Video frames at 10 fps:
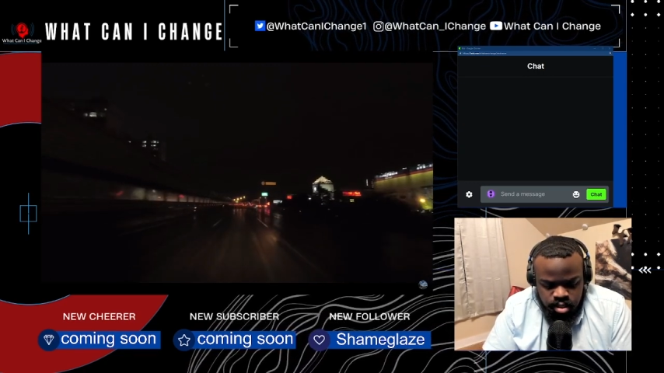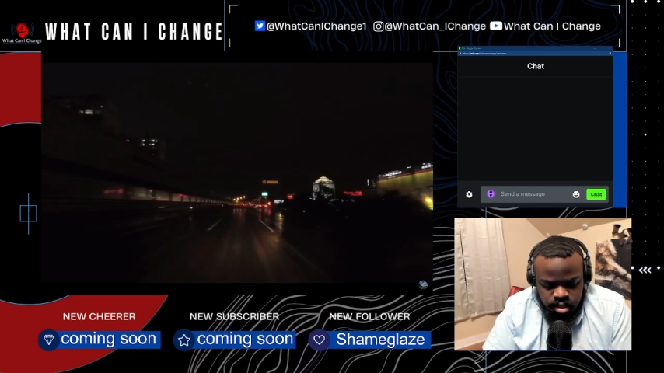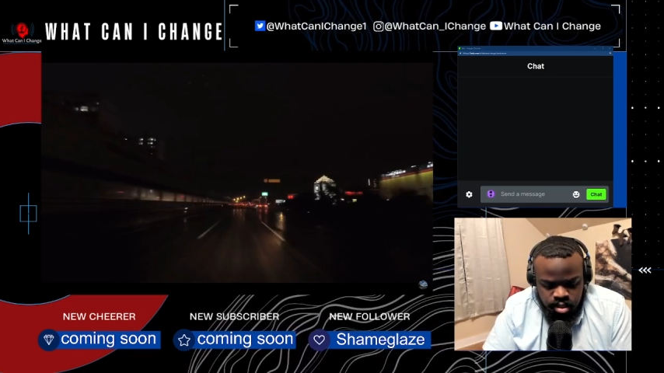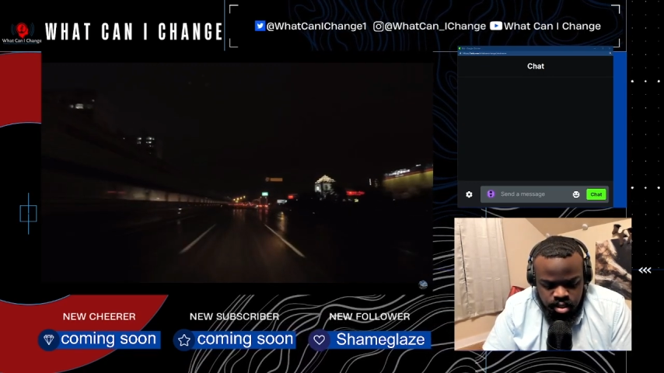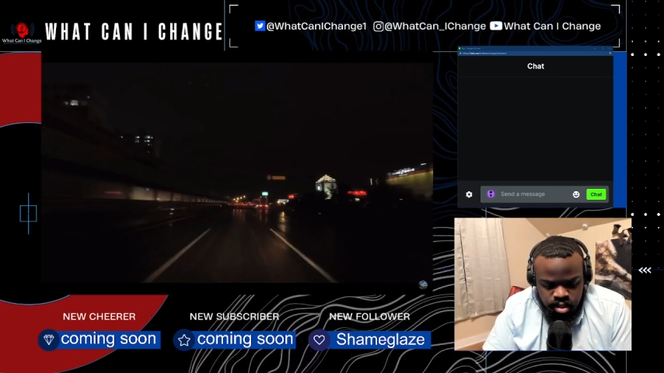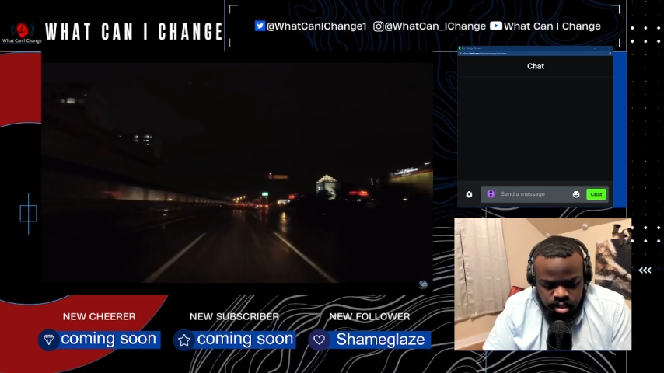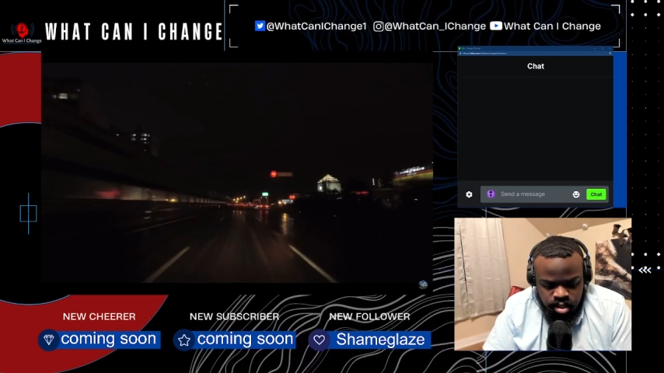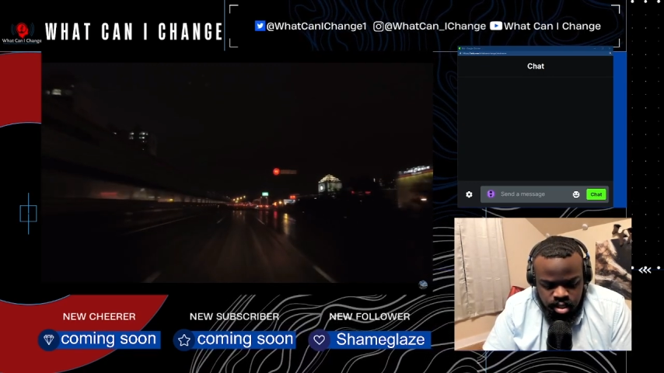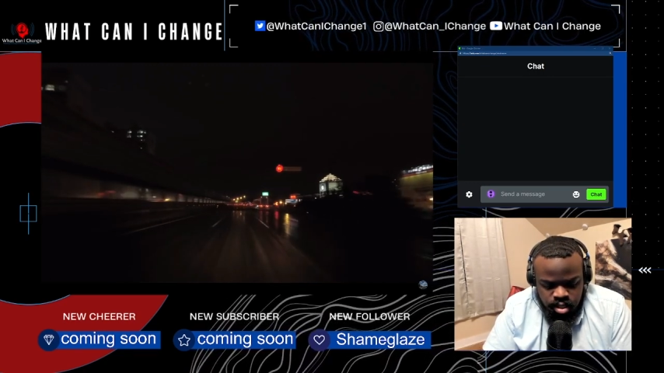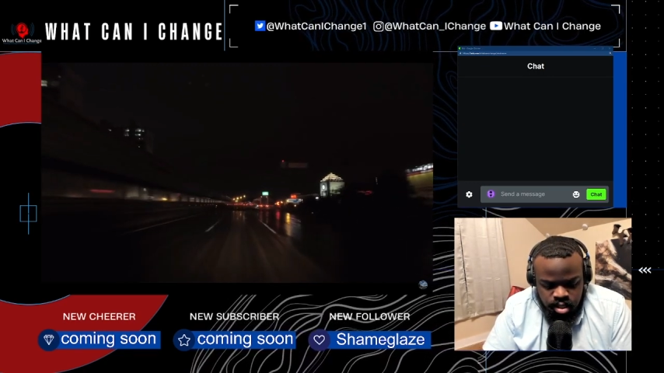
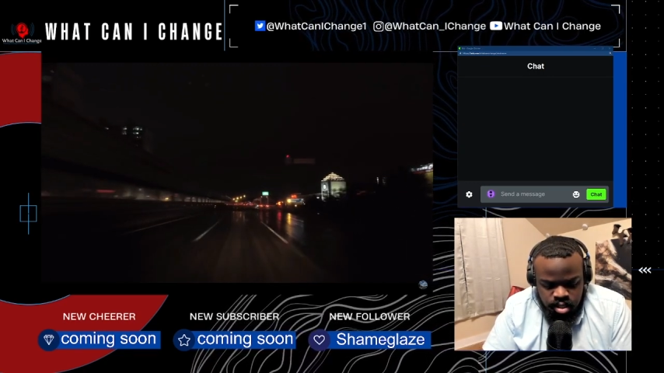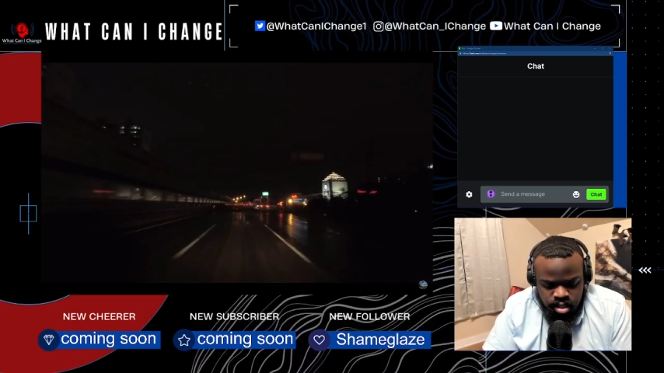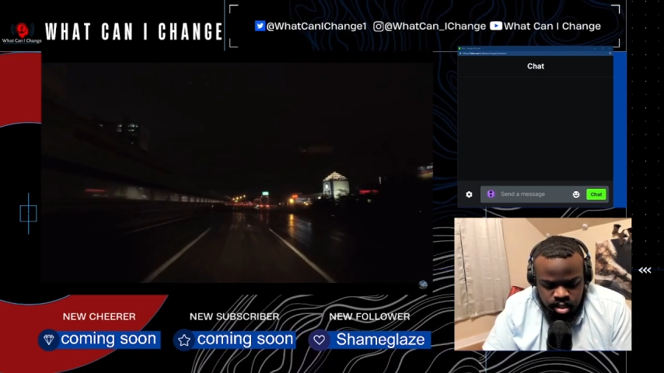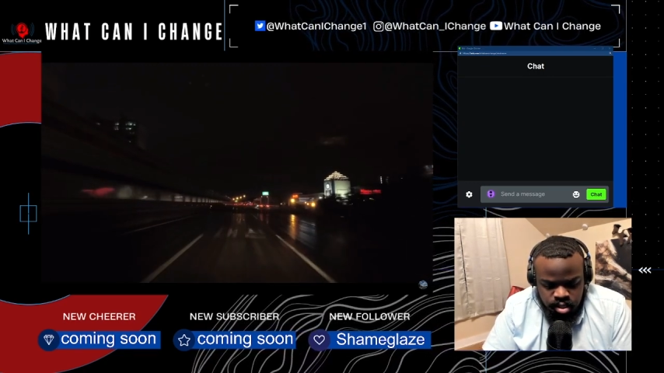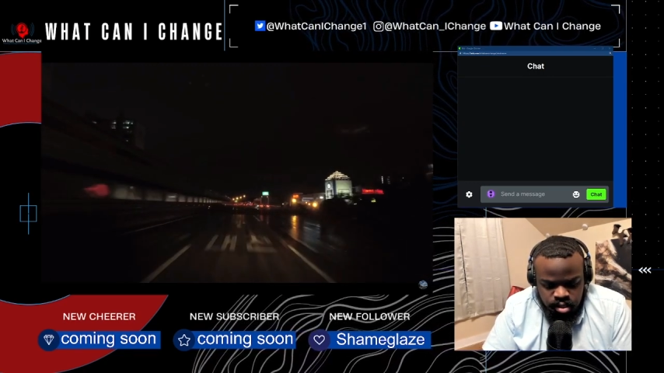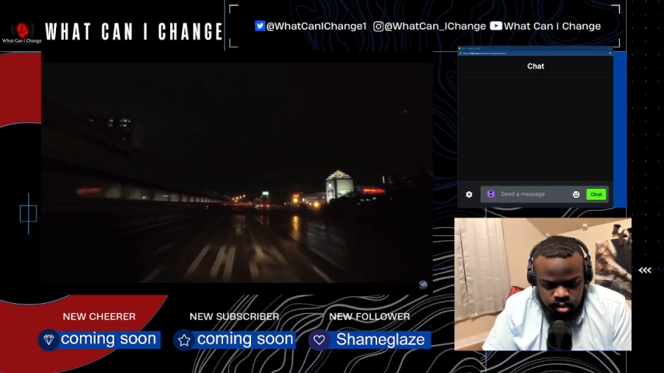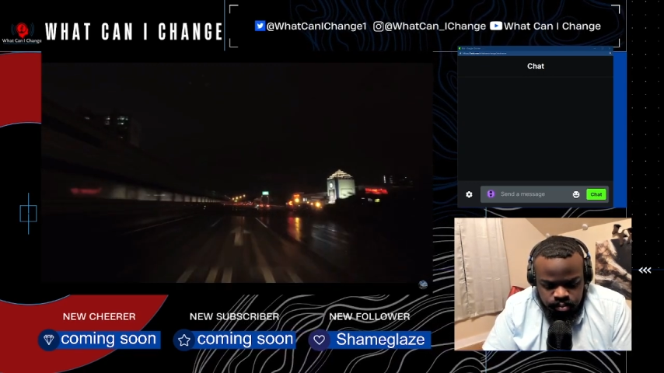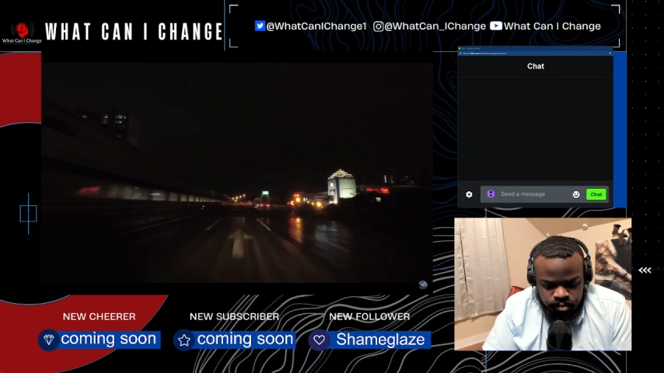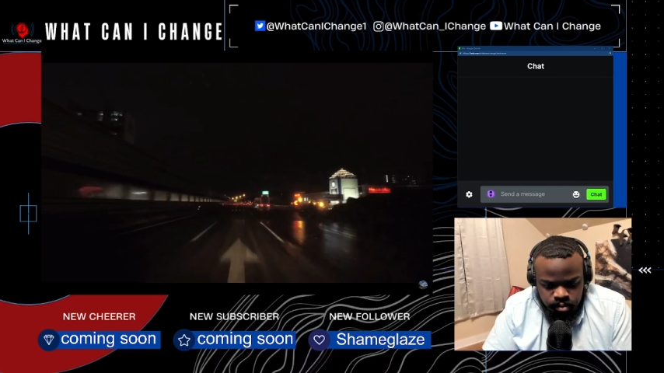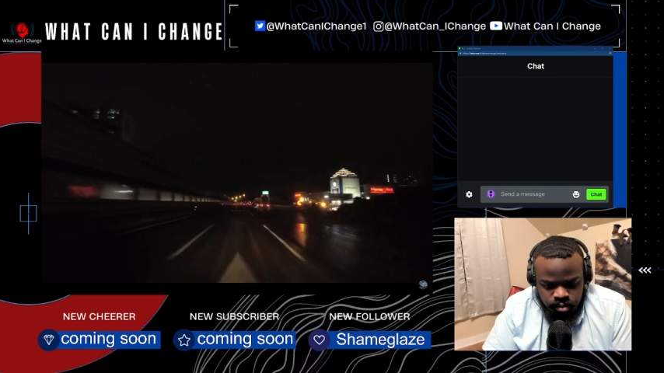
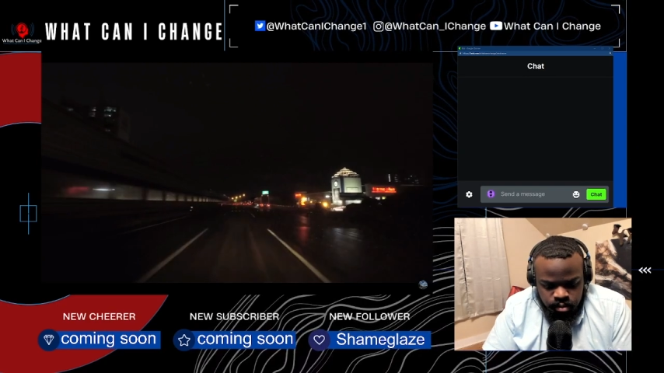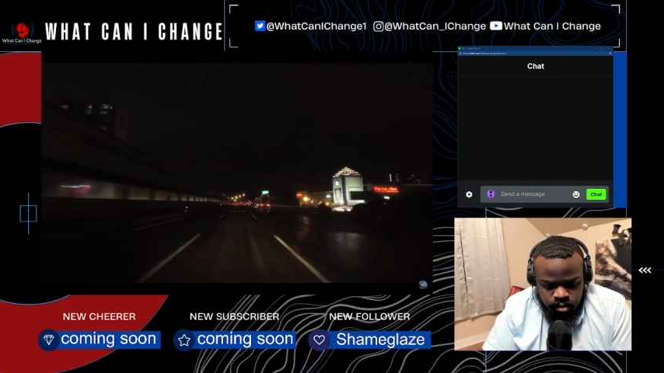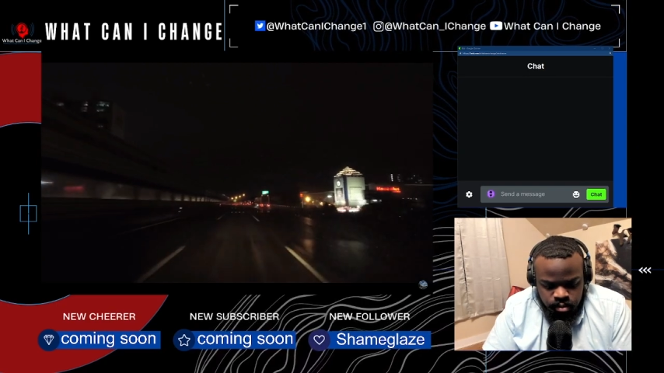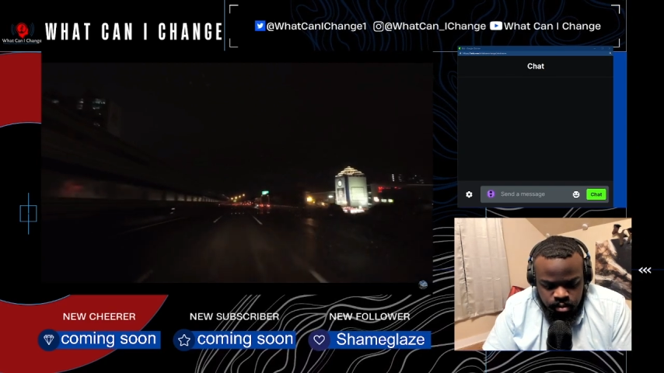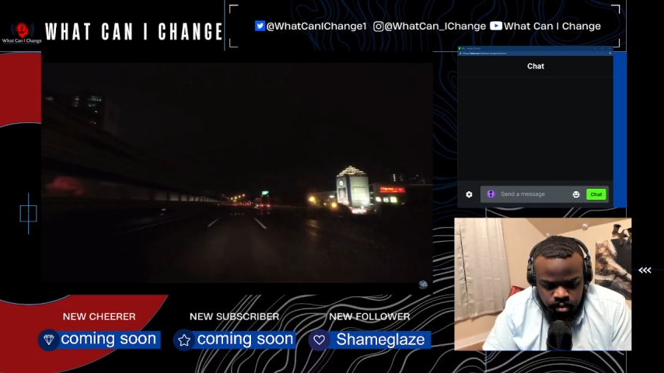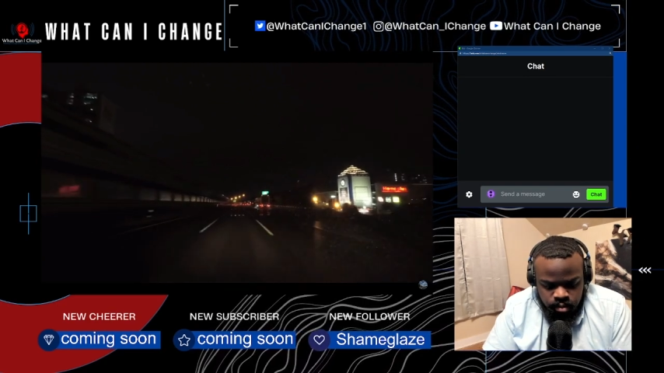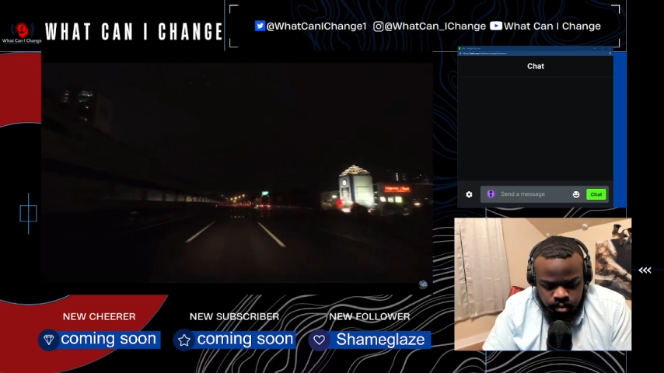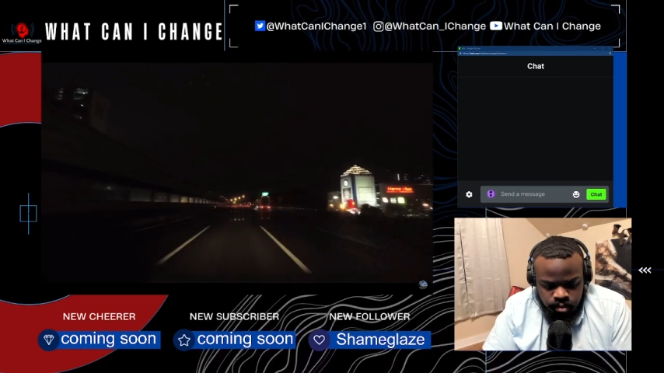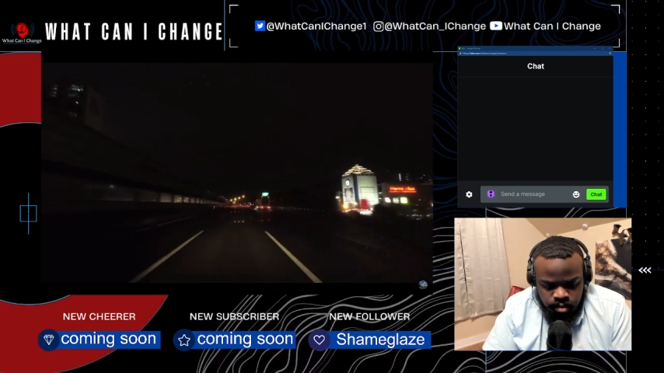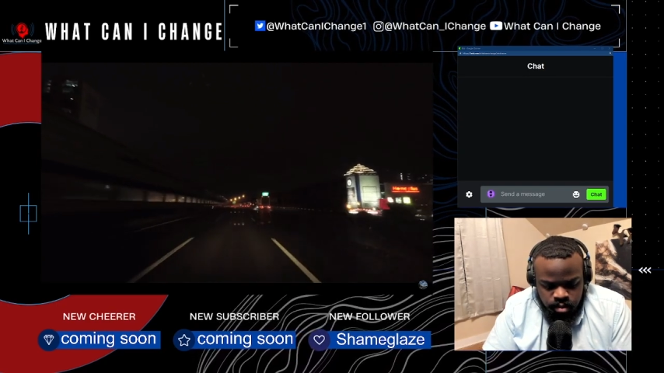
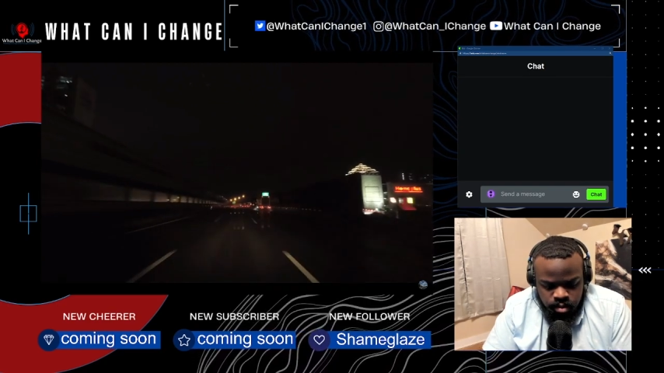Nothing is said.